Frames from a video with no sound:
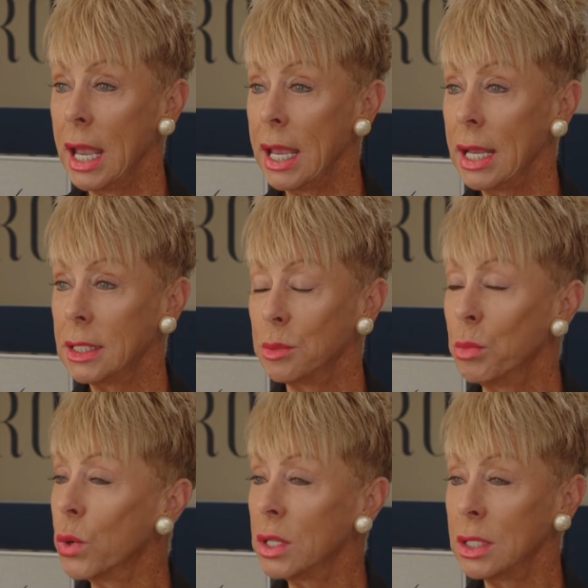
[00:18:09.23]
It's
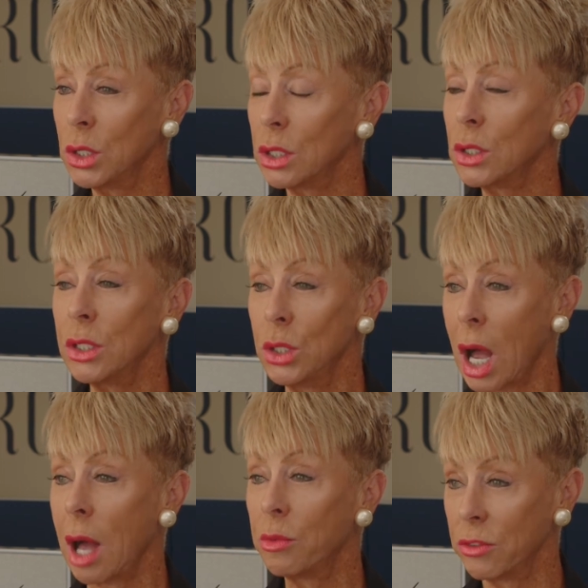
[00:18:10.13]
more than just a
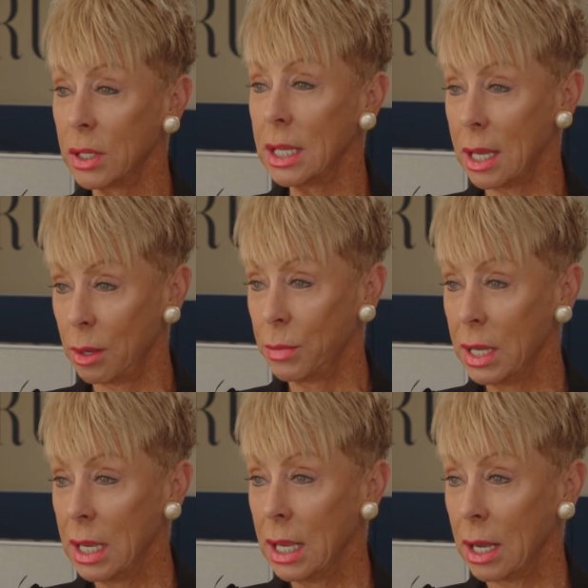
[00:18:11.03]
job for them.
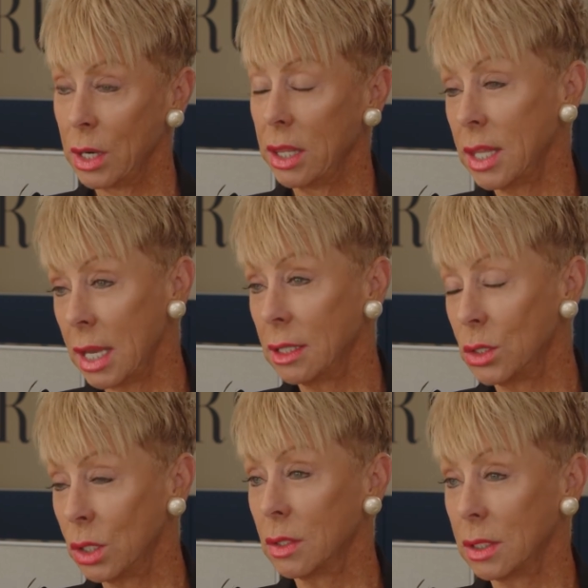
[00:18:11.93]
I want to thank the
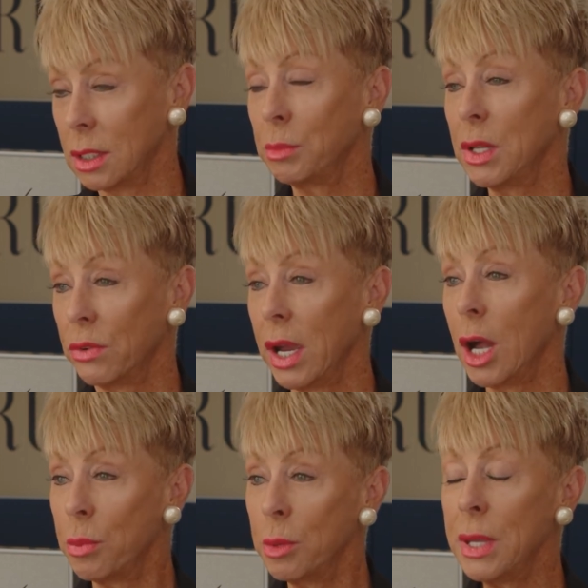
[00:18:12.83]
General Assembly for
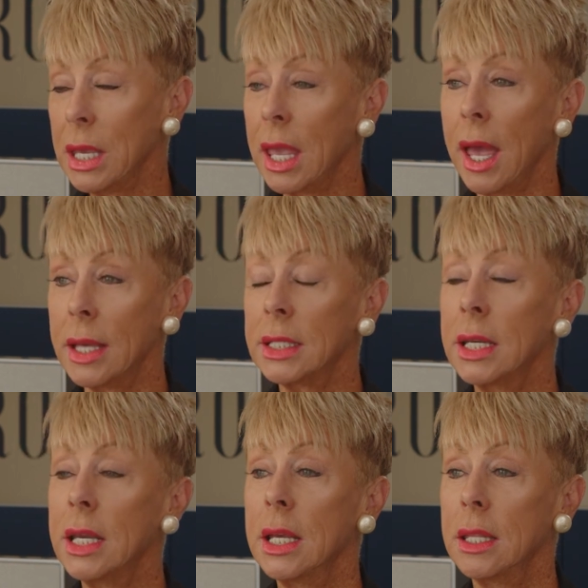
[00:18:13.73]
helping me get
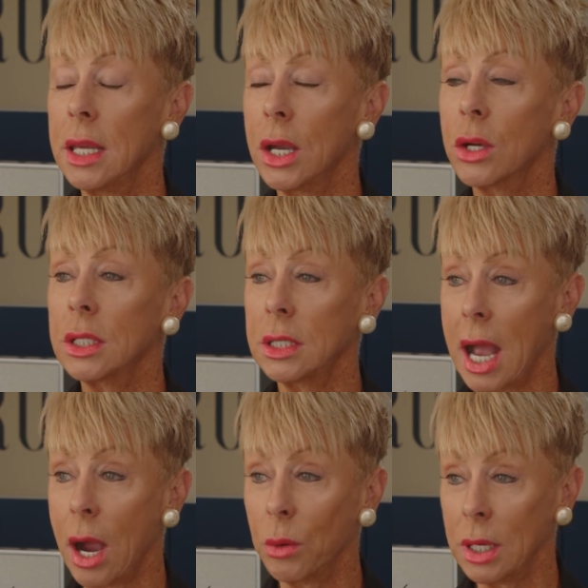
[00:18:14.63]
their
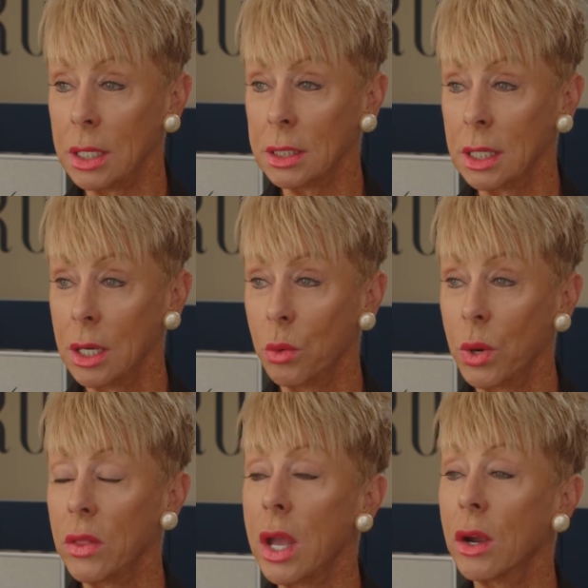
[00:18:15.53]
salaries
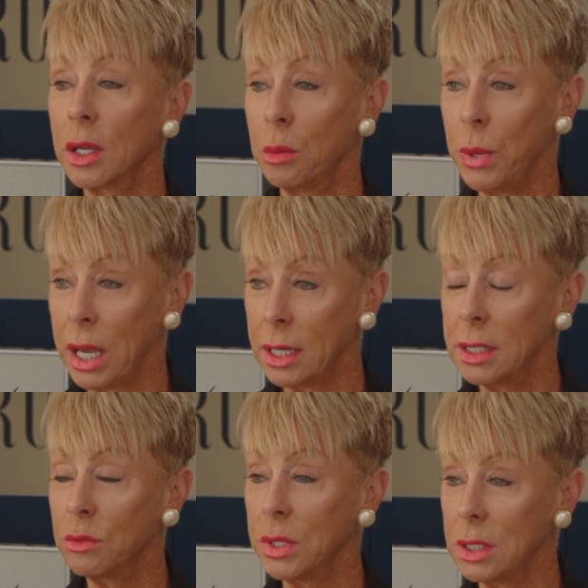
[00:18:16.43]
where they are
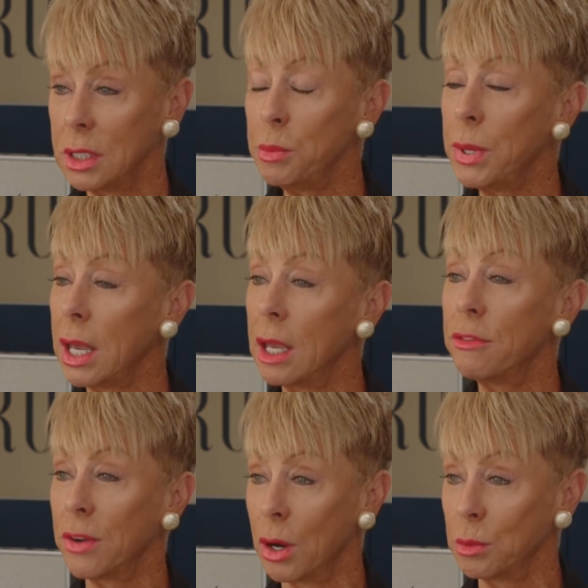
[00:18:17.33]
competitive with CPA
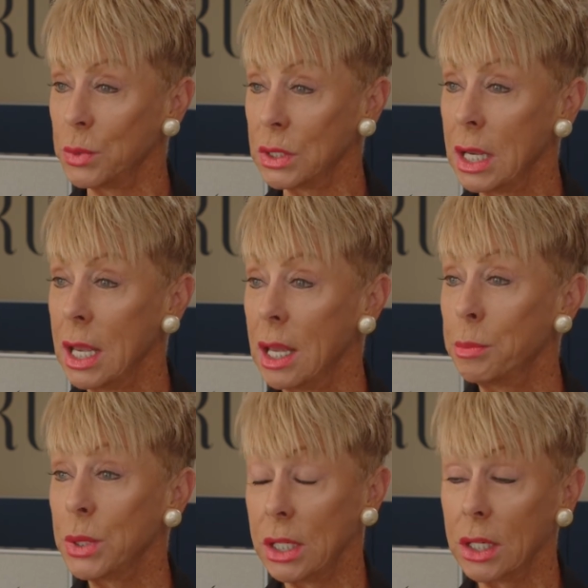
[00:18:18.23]
firms,
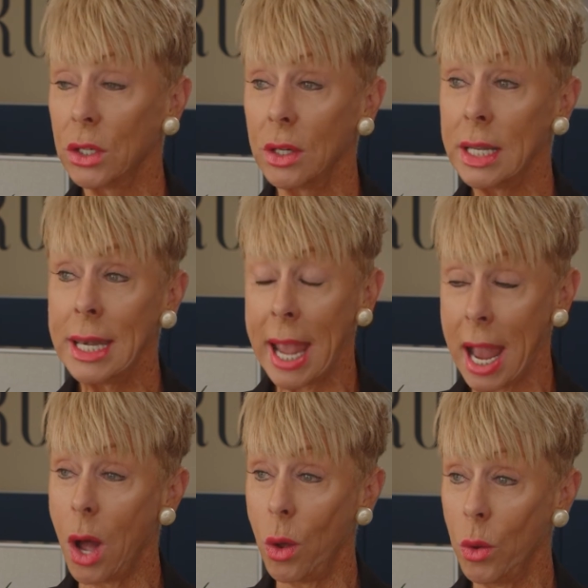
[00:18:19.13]
particularly
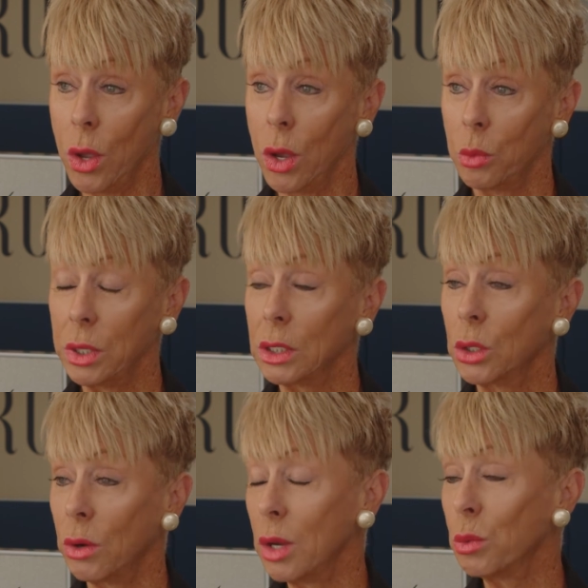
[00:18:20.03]
now with the
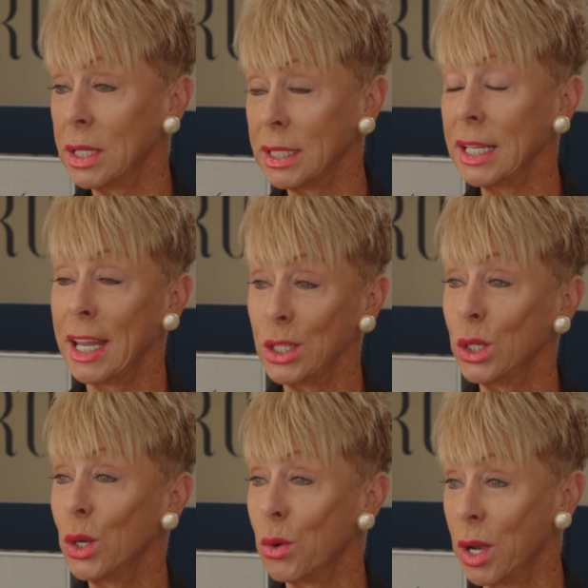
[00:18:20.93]
great
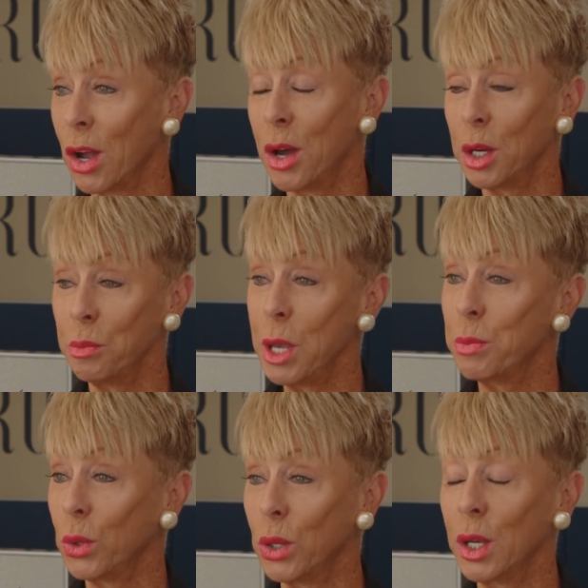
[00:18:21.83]
resignation going on and
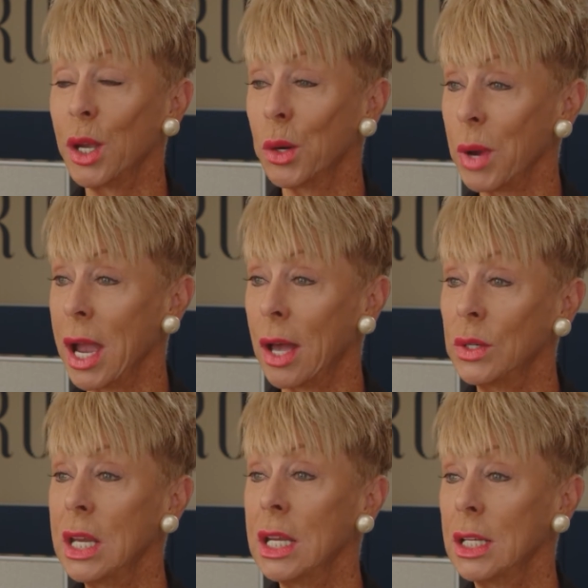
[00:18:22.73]
people looking around.
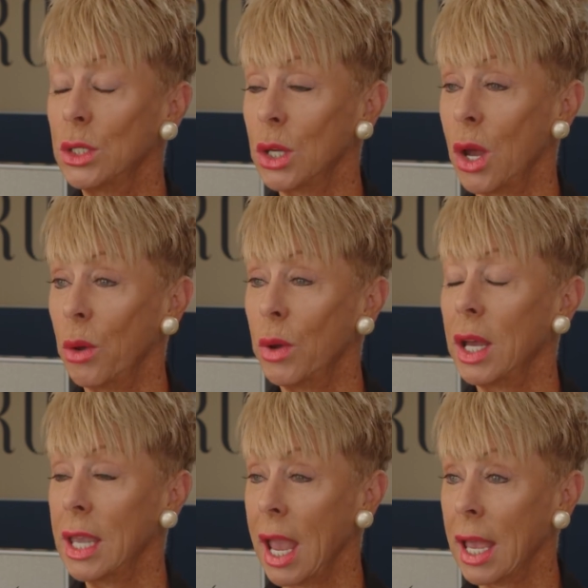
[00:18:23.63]
So
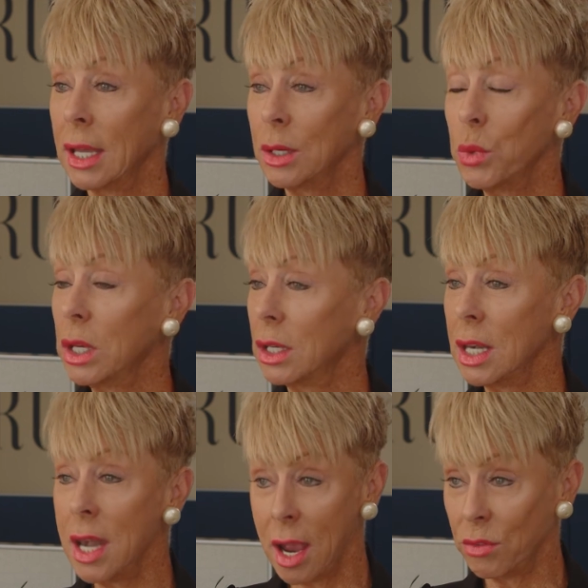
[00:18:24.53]
again, we could
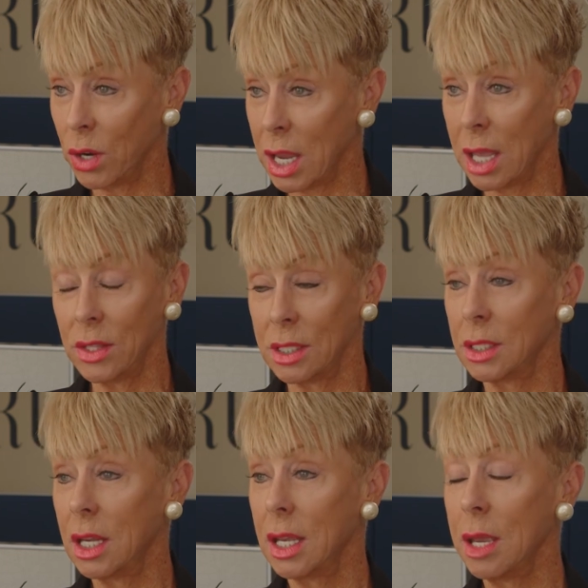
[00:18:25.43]
never get this
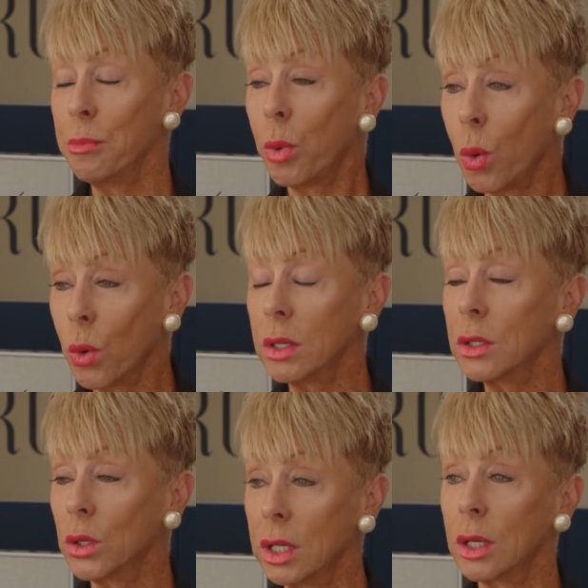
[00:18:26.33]
important,
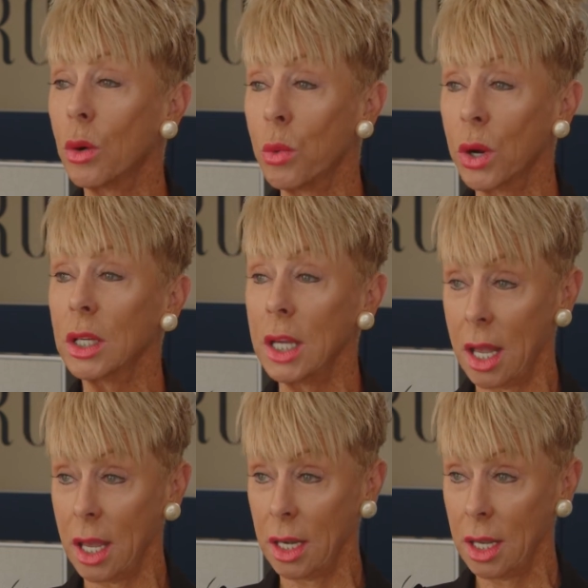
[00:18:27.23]
critical work
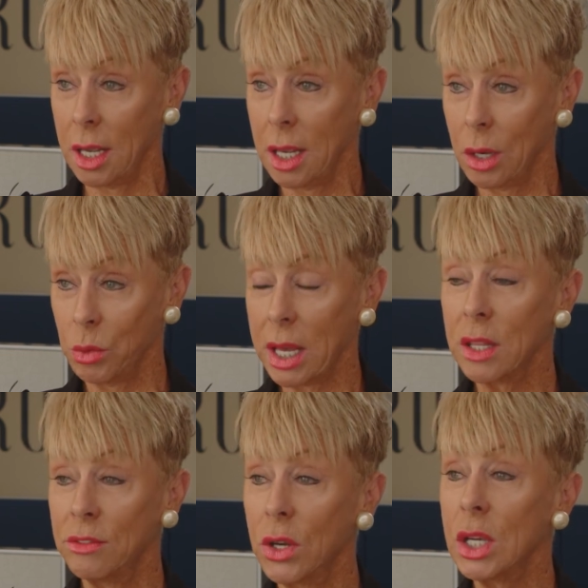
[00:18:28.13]
done without
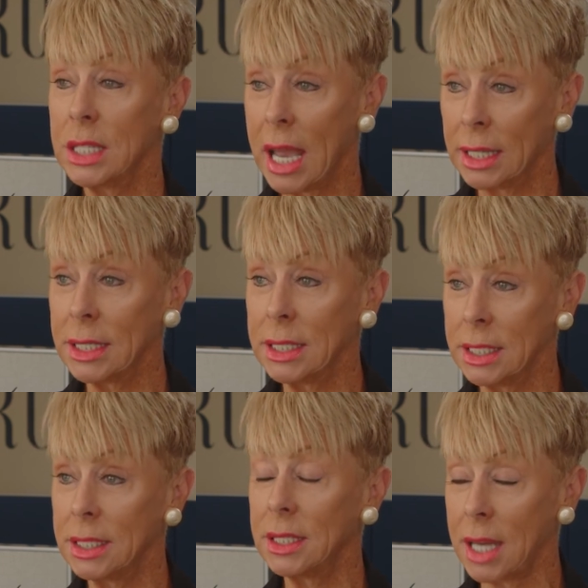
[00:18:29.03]
the very
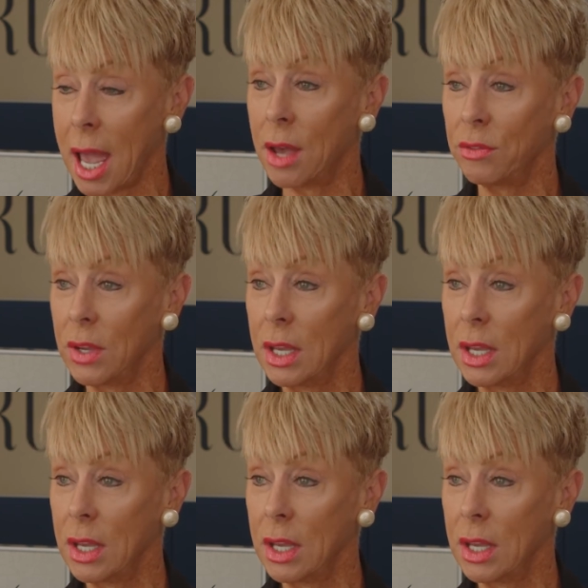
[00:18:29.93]
talented staff.